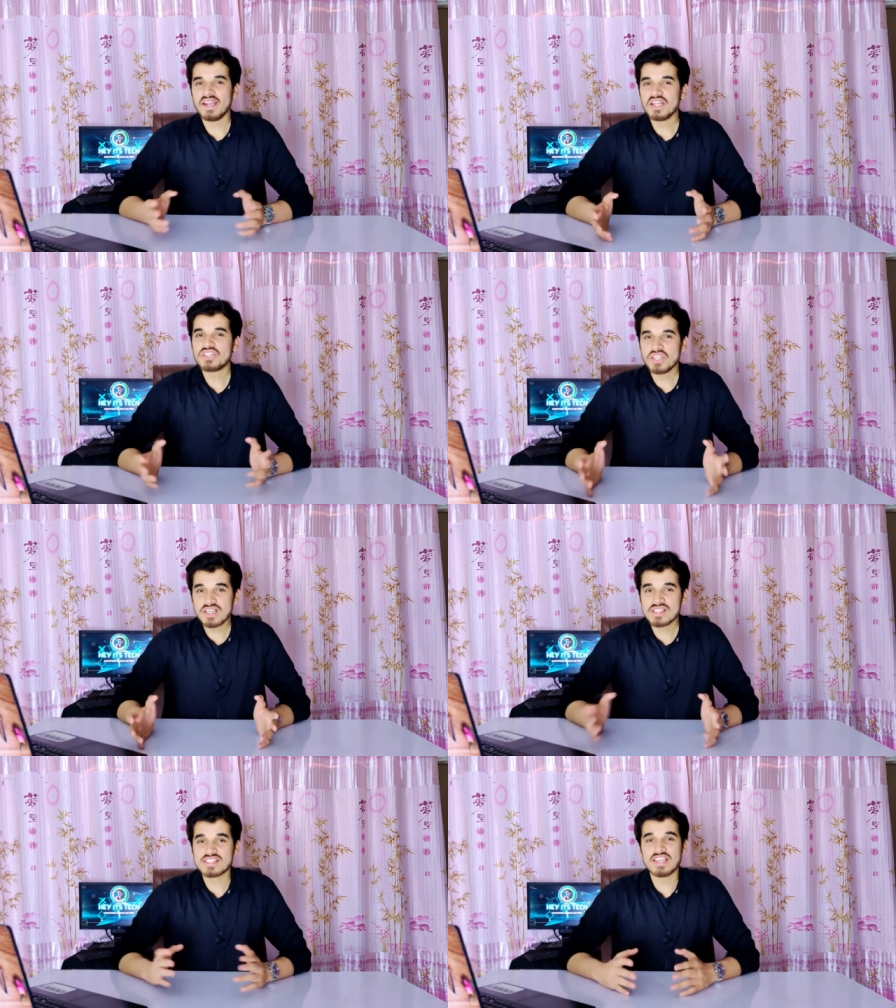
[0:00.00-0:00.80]
and it
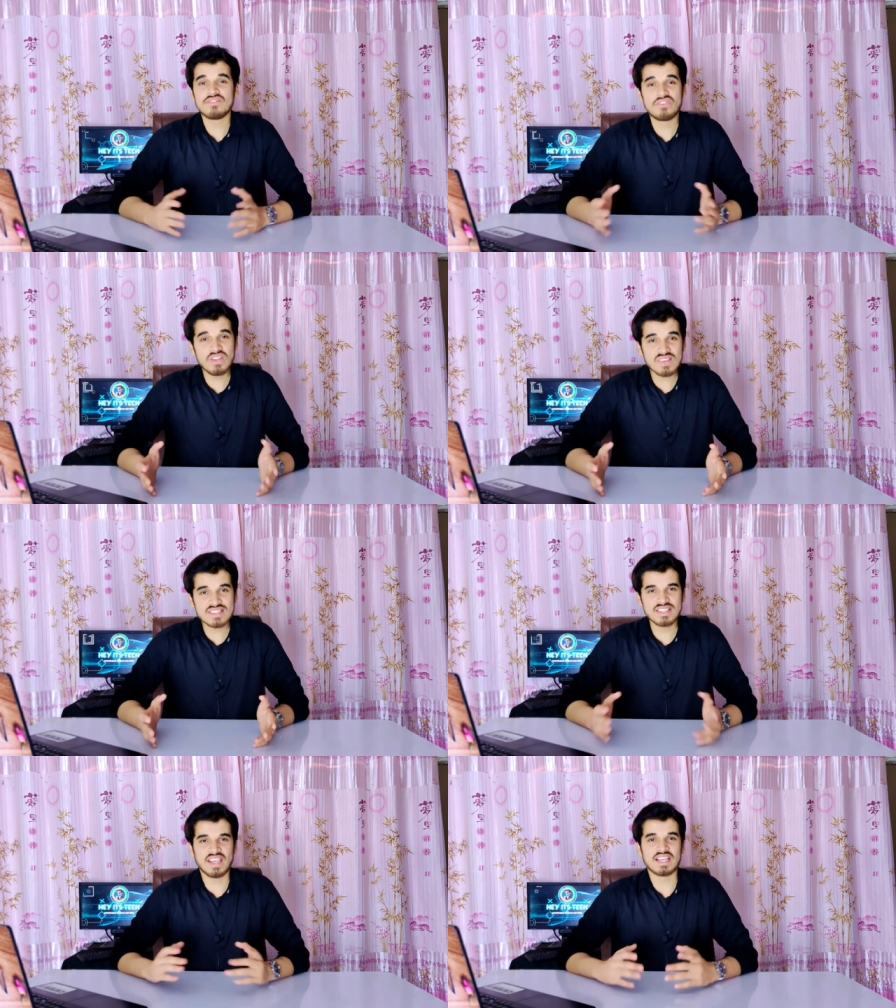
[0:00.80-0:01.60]
shares the same
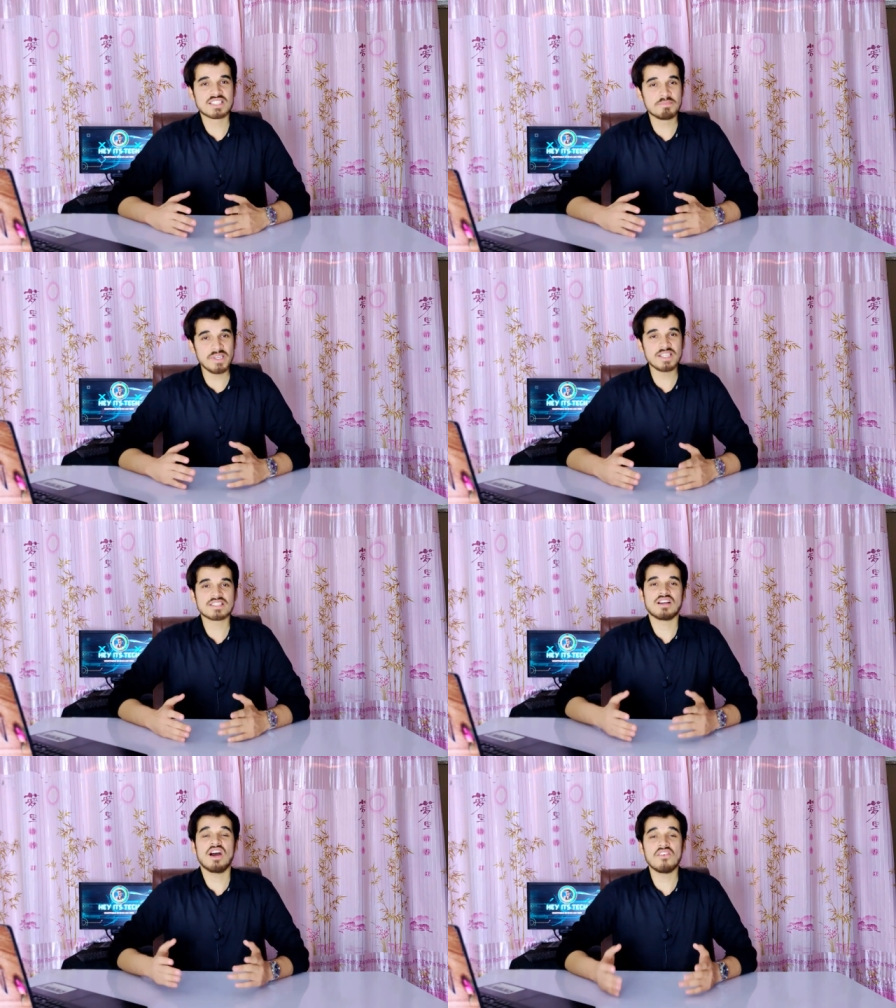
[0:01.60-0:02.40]
frequency and
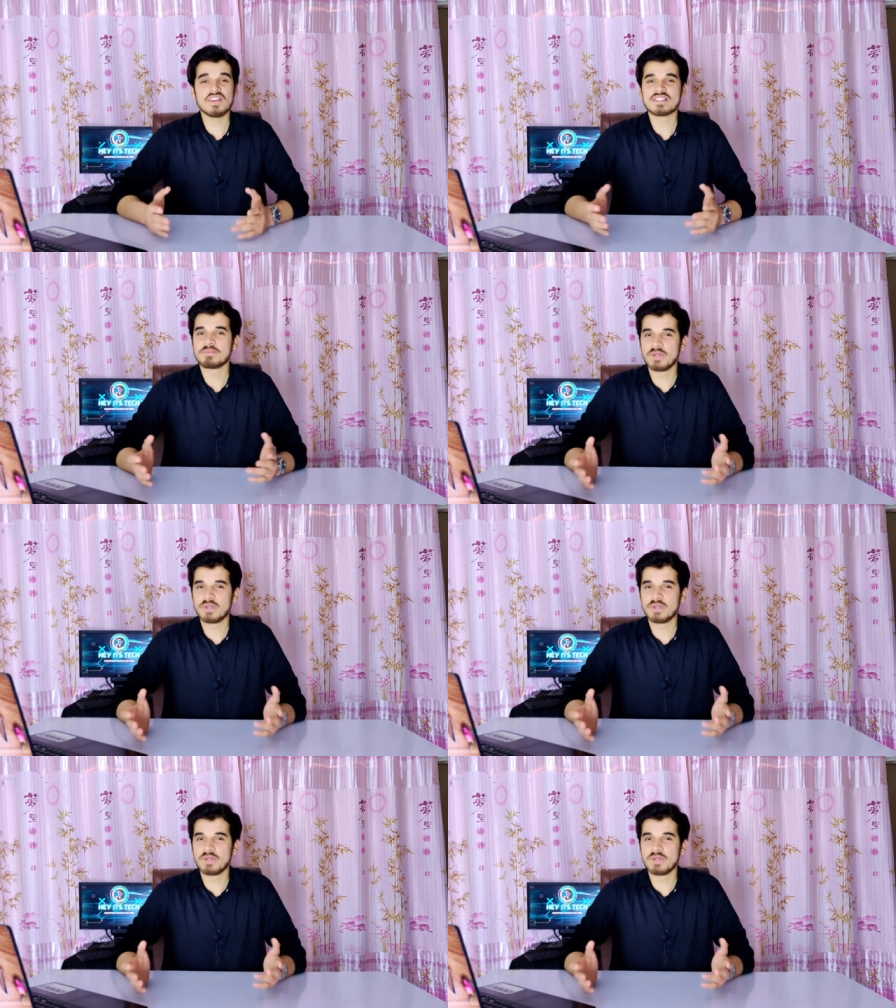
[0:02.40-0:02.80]
speeds of its